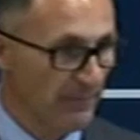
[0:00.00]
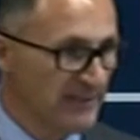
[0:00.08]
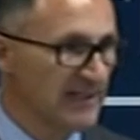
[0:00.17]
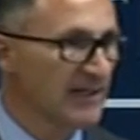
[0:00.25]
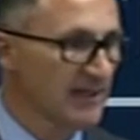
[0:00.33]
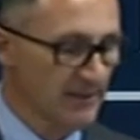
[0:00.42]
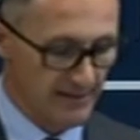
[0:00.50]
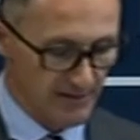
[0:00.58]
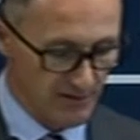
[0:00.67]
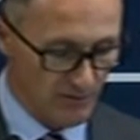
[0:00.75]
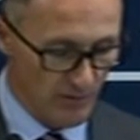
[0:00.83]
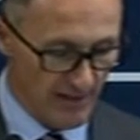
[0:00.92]
particularly in
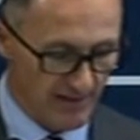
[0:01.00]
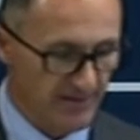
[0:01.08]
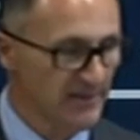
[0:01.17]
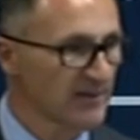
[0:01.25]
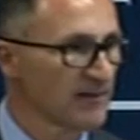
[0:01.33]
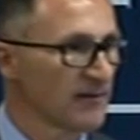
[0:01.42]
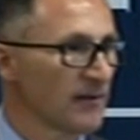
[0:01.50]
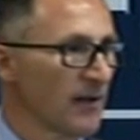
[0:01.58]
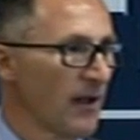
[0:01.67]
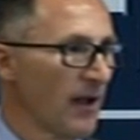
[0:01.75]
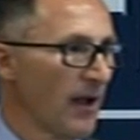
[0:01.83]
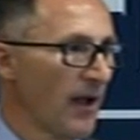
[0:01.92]
the US.
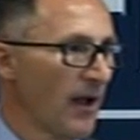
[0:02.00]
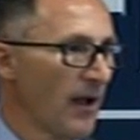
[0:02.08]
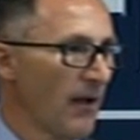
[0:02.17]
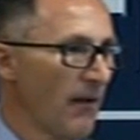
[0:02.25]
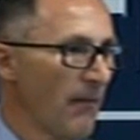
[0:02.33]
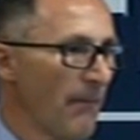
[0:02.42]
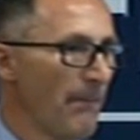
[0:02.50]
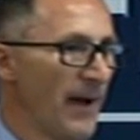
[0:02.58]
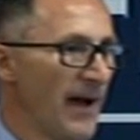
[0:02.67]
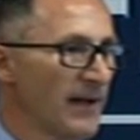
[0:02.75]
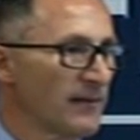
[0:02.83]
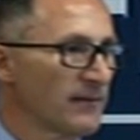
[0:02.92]

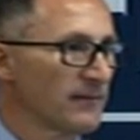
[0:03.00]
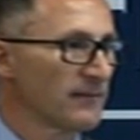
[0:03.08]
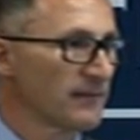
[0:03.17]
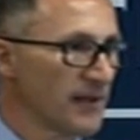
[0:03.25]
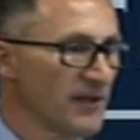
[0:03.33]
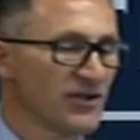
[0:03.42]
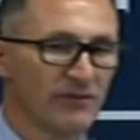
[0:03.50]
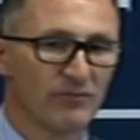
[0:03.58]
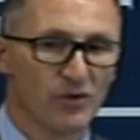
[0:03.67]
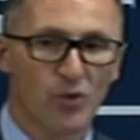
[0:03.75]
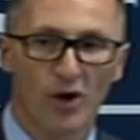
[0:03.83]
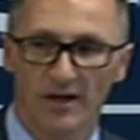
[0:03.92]
But
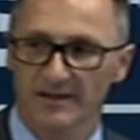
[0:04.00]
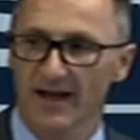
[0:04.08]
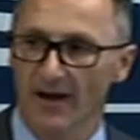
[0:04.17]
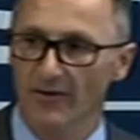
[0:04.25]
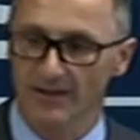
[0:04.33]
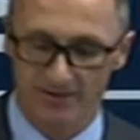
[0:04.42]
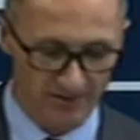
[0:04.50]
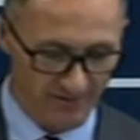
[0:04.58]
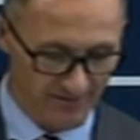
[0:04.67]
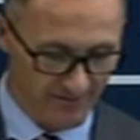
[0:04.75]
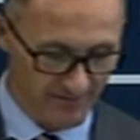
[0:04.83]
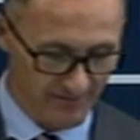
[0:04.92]
leadership requires courage.